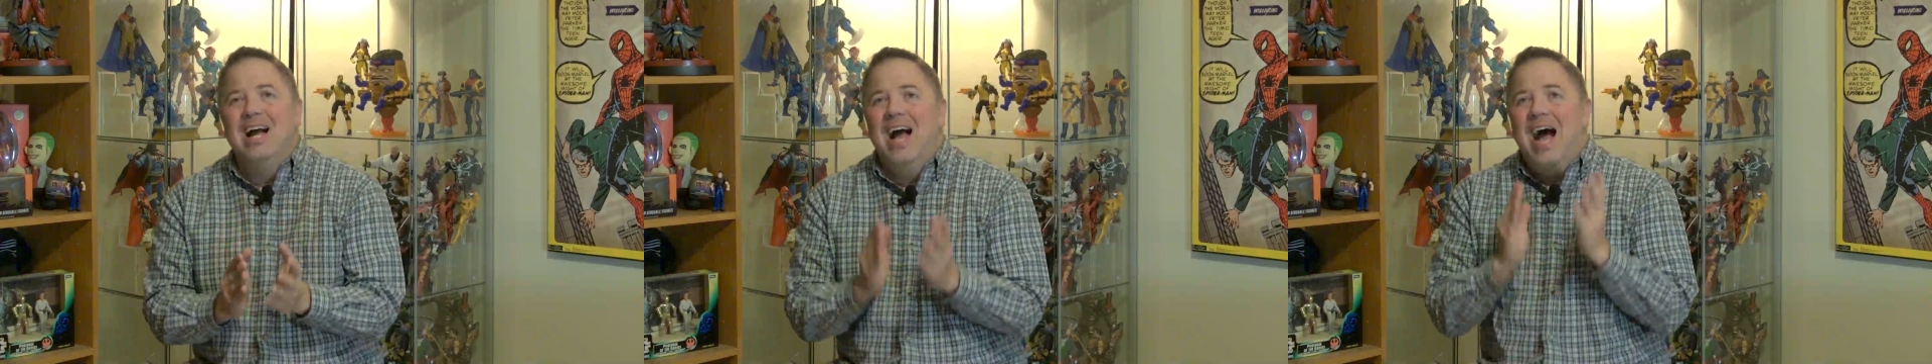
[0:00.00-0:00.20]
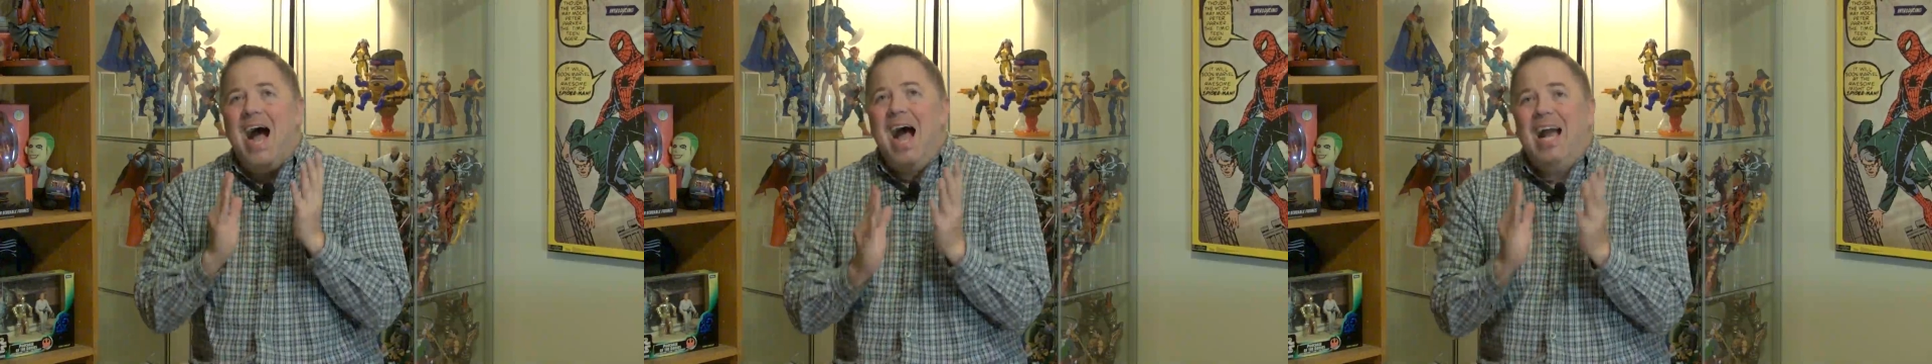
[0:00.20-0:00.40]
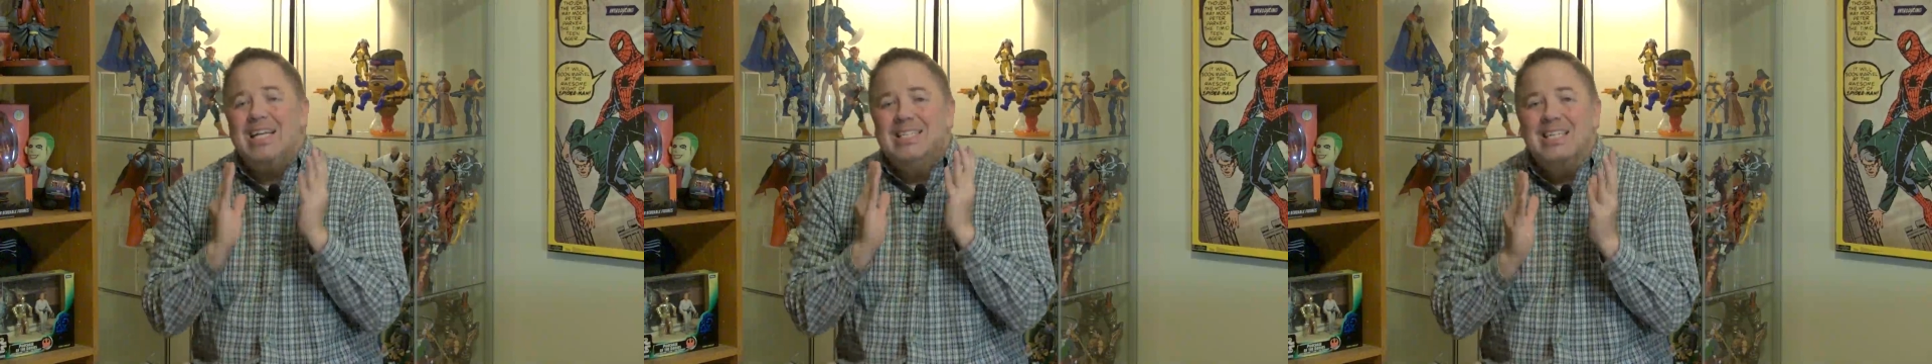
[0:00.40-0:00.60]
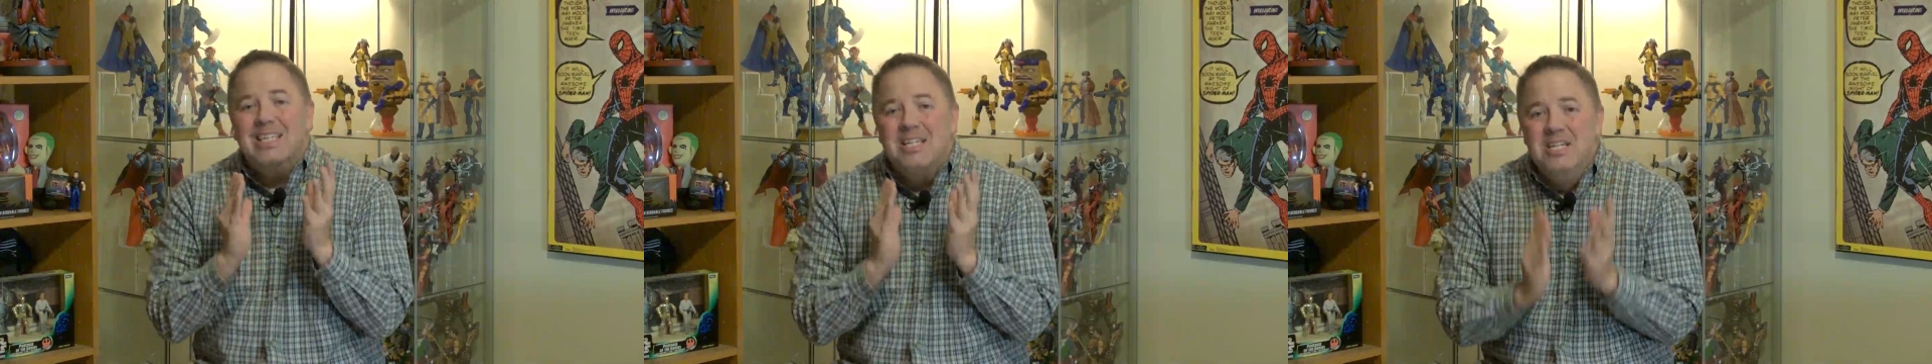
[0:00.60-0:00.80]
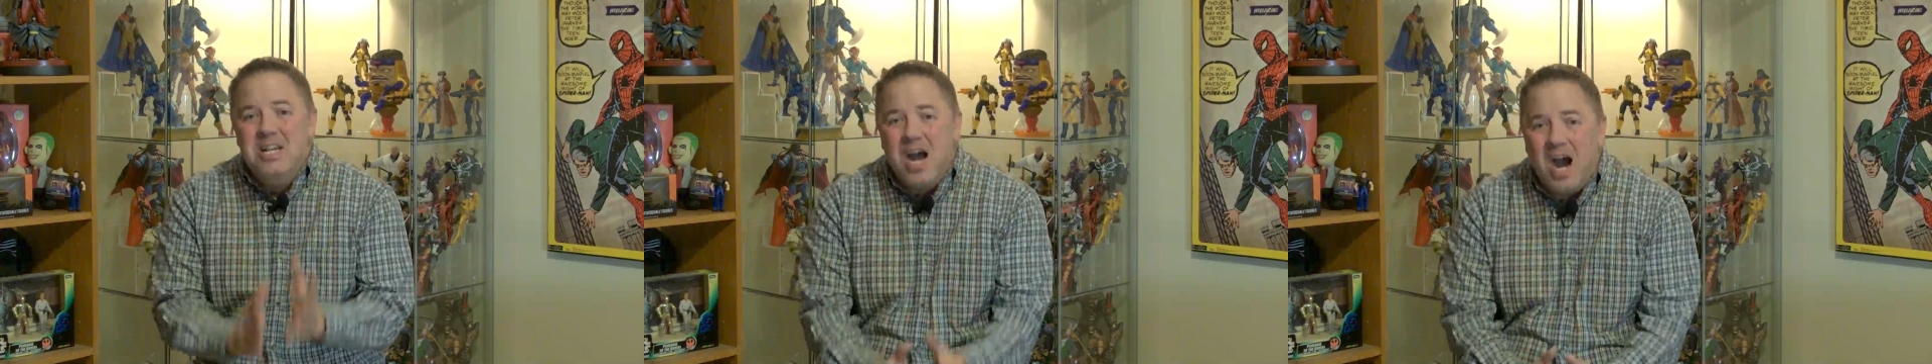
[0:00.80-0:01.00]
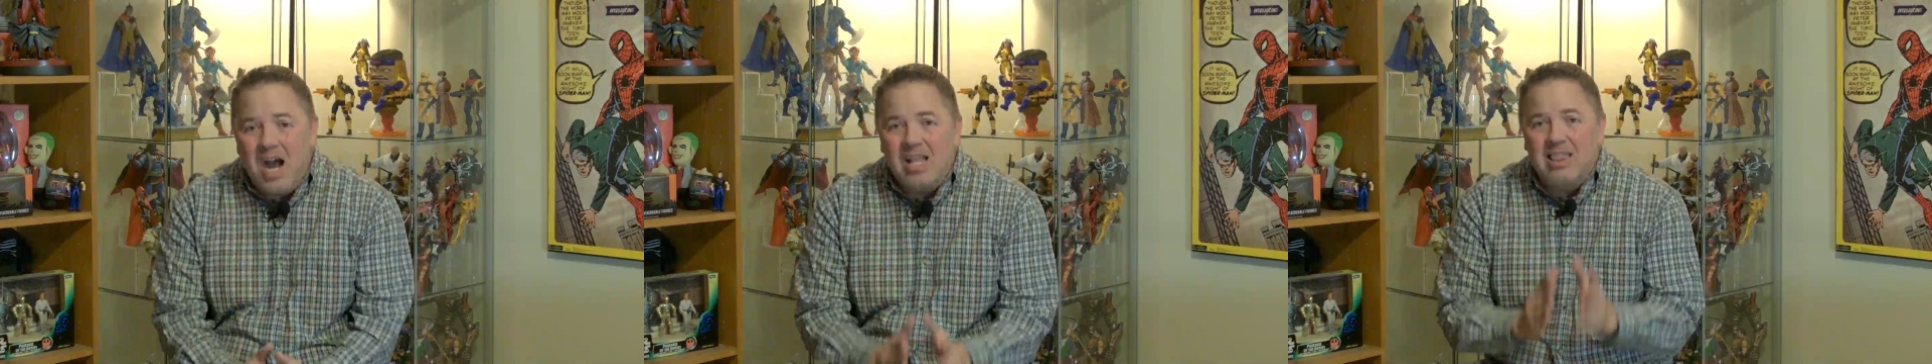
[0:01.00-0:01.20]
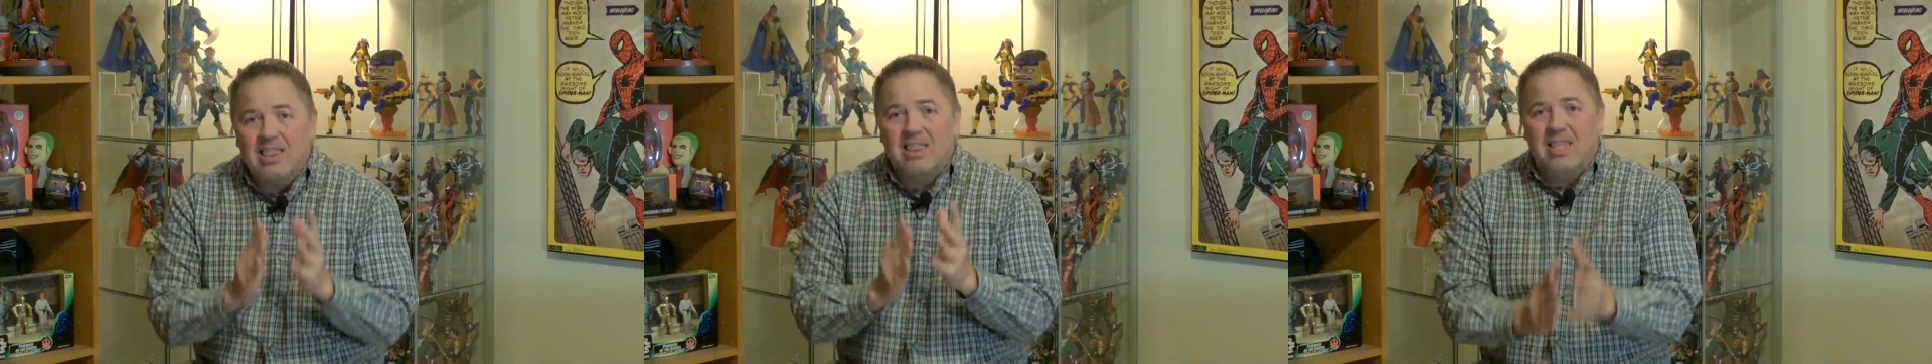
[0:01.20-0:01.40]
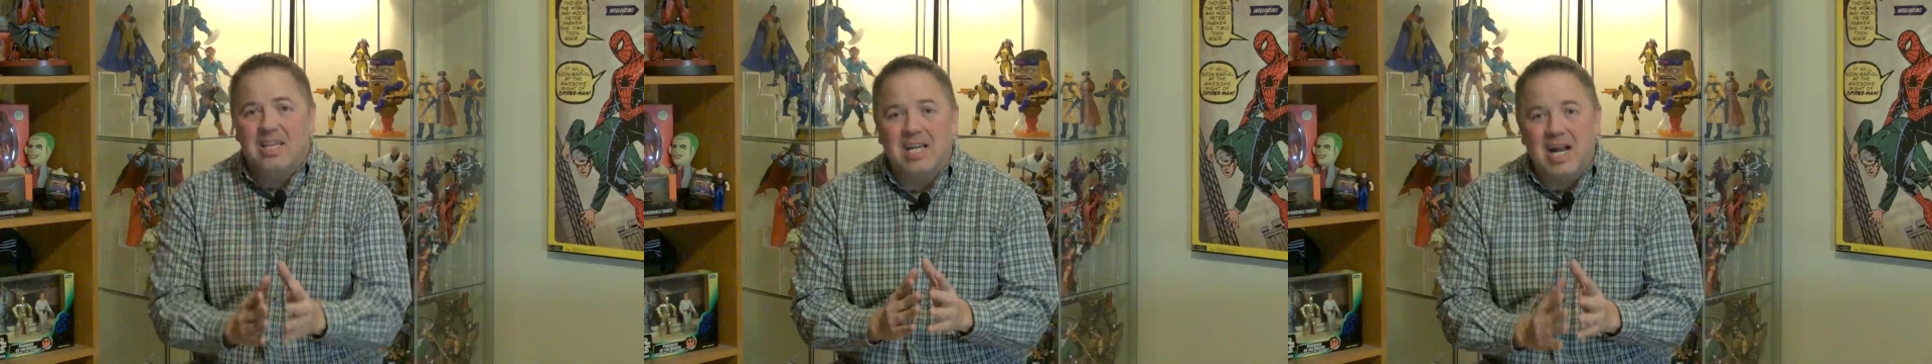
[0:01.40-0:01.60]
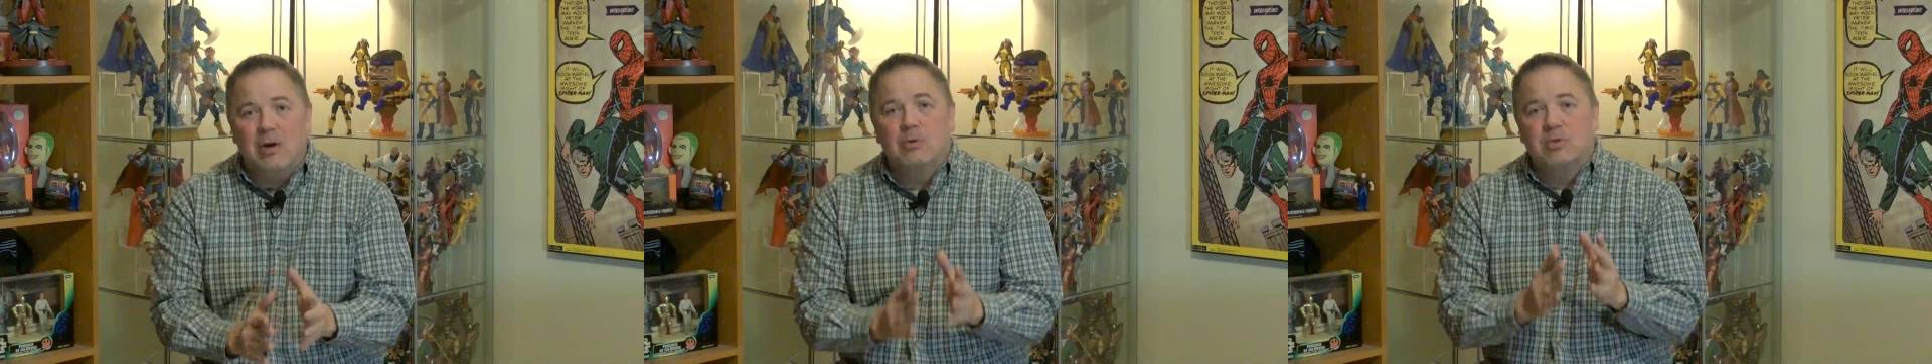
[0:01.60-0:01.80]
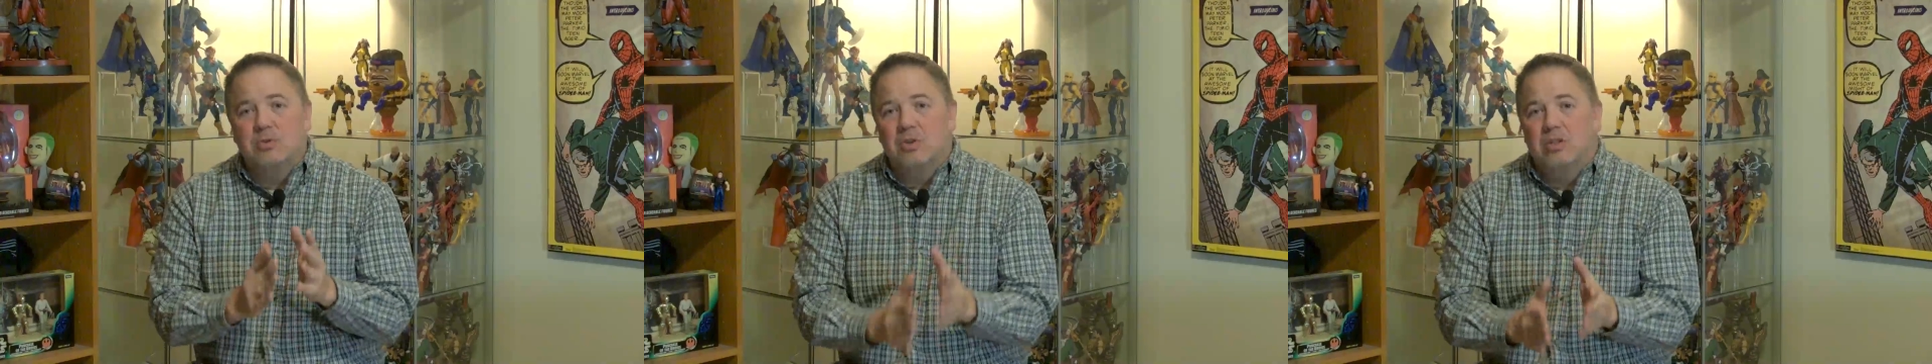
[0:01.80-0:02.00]
I did not think I
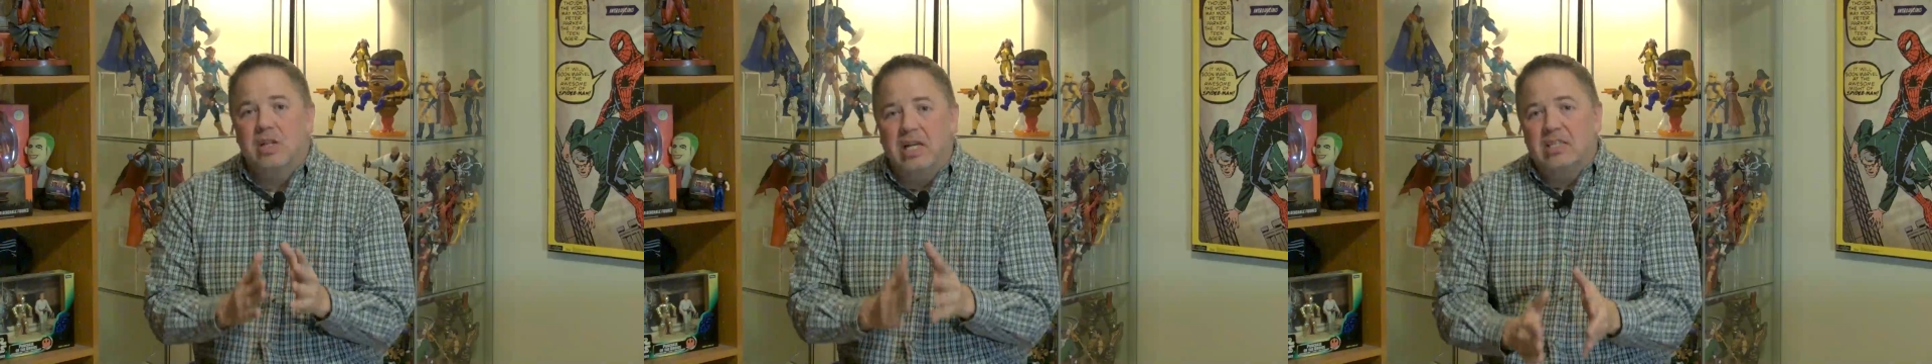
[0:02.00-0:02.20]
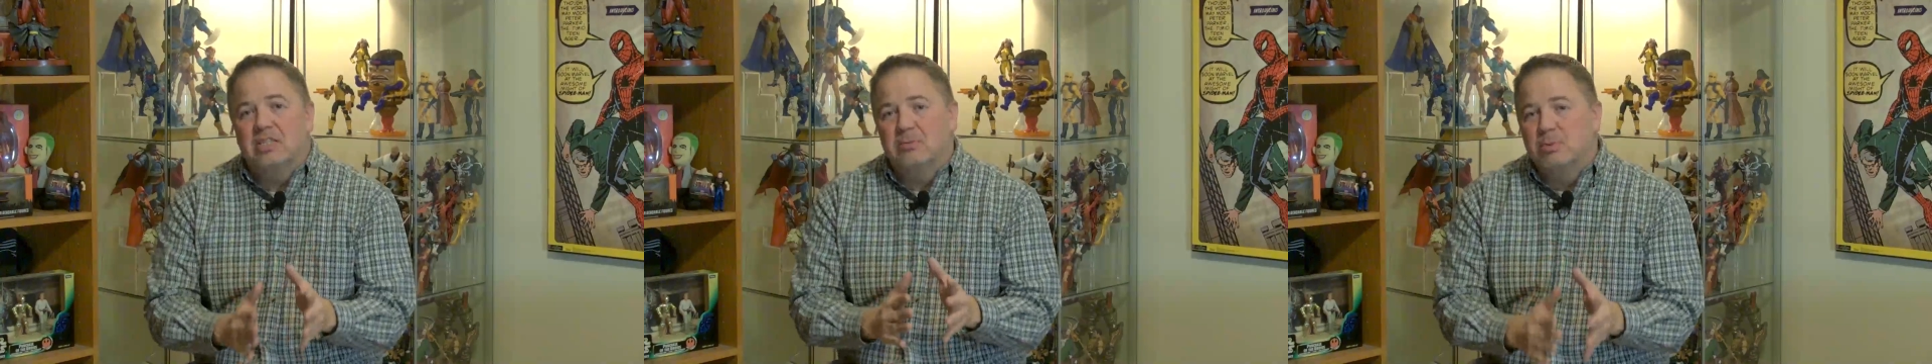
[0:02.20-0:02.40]
was going to like this